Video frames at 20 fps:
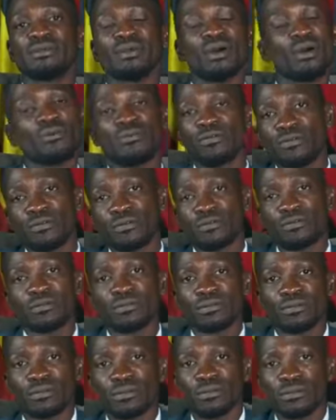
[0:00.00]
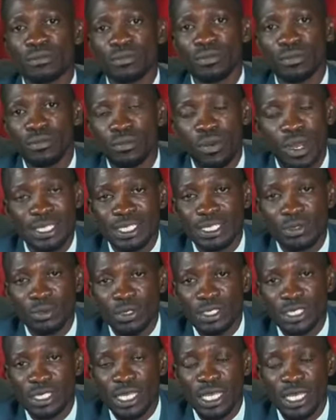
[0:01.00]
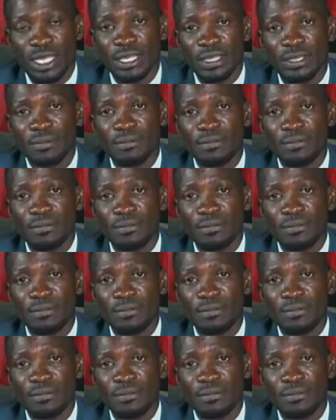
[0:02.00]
of what he was saying.